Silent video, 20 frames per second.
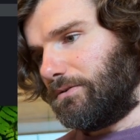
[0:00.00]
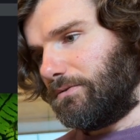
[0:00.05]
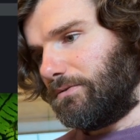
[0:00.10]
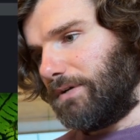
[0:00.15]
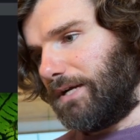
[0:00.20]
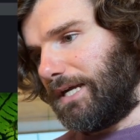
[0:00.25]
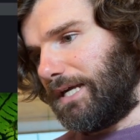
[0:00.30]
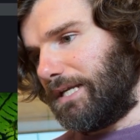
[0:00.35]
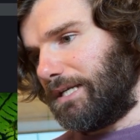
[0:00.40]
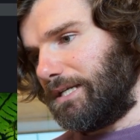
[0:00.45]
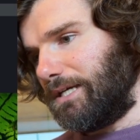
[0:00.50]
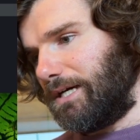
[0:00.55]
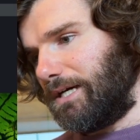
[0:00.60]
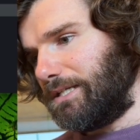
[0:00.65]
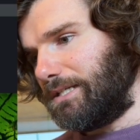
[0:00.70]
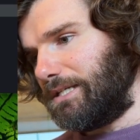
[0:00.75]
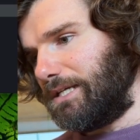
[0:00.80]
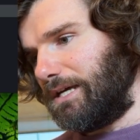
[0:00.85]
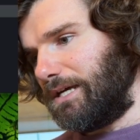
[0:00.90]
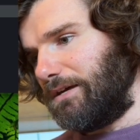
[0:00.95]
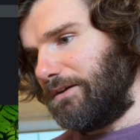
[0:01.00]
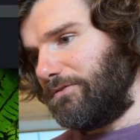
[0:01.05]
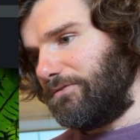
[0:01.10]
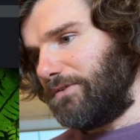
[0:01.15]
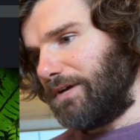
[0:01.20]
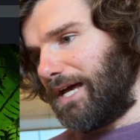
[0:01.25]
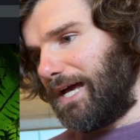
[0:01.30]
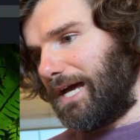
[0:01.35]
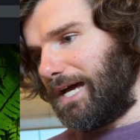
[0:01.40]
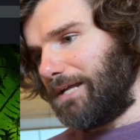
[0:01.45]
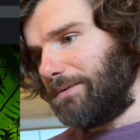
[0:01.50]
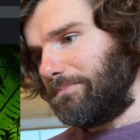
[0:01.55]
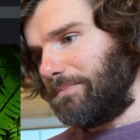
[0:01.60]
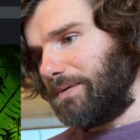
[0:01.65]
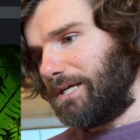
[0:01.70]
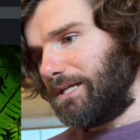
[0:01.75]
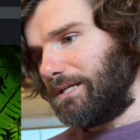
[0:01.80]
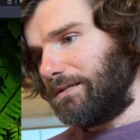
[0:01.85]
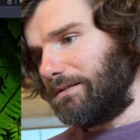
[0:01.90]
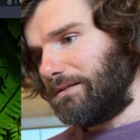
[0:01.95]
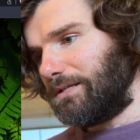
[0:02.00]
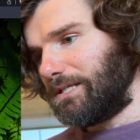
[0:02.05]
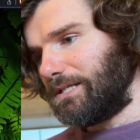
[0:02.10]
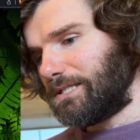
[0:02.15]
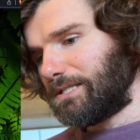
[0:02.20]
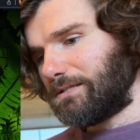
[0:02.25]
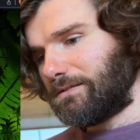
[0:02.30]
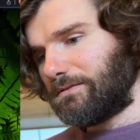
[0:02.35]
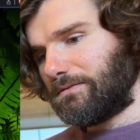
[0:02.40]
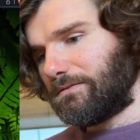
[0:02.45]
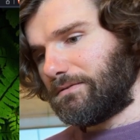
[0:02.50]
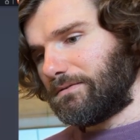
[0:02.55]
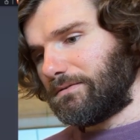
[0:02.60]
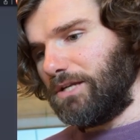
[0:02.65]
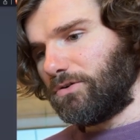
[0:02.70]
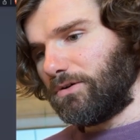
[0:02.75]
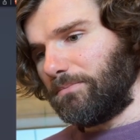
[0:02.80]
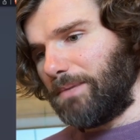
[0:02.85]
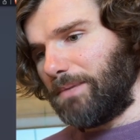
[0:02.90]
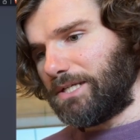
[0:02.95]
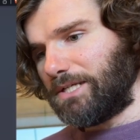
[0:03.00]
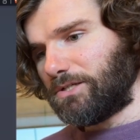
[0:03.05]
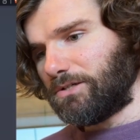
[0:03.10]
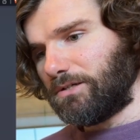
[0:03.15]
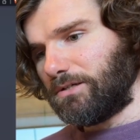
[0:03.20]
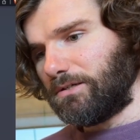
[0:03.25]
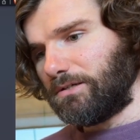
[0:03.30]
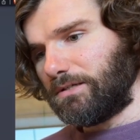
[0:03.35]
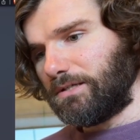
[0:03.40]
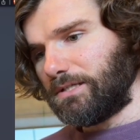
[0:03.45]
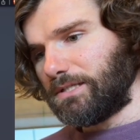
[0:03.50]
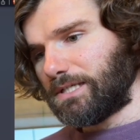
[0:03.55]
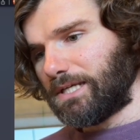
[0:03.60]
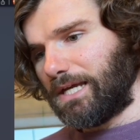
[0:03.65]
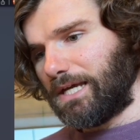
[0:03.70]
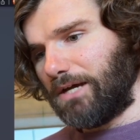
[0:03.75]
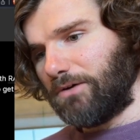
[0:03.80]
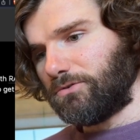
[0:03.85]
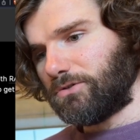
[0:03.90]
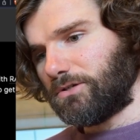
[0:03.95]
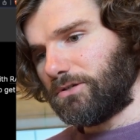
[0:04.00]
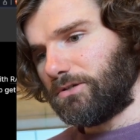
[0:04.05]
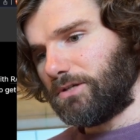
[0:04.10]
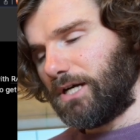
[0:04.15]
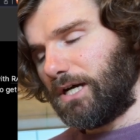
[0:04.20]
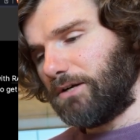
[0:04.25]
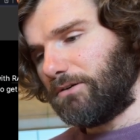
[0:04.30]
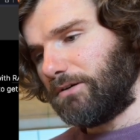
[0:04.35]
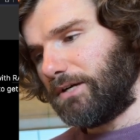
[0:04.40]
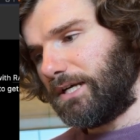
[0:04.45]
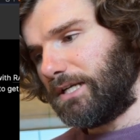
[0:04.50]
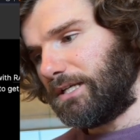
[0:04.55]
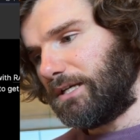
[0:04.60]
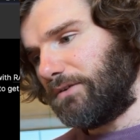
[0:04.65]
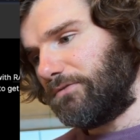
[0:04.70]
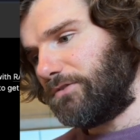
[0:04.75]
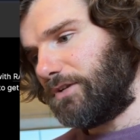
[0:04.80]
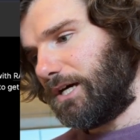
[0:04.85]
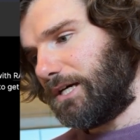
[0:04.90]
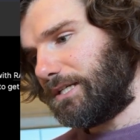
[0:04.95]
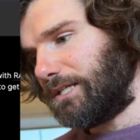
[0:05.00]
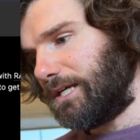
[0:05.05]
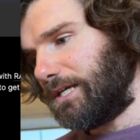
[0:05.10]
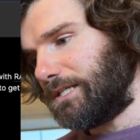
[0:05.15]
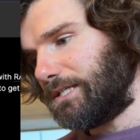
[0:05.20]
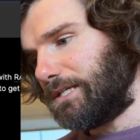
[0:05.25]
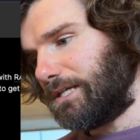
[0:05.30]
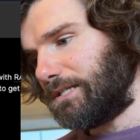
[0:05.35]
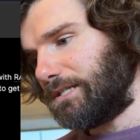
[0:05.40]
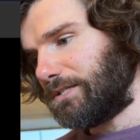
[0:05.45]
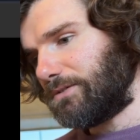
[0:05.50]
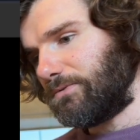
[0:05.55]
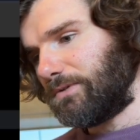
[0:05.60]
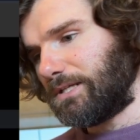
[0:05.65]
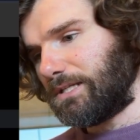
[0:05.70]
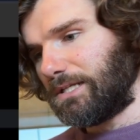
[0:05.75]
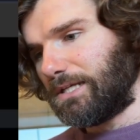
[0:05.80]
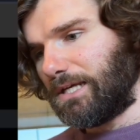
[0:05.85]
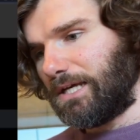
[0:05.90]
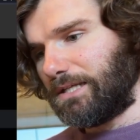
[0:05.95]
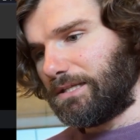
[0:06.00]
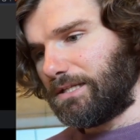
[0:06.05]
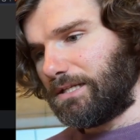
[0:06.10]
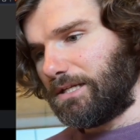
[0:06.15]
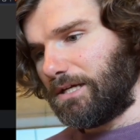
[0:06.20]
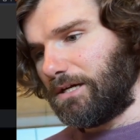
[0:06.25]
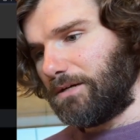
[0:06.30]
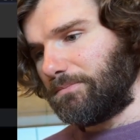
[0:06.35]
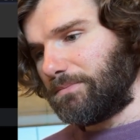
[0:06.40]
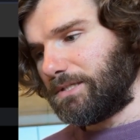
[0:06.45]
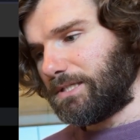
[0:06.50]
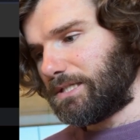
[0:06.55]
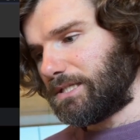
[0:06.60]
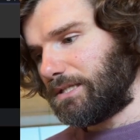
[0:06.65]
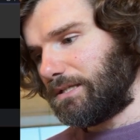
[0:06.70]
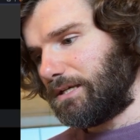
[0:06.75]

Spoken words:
rain.dev admin. This incrementer is counter.raindev.testnet. So we can get the num and see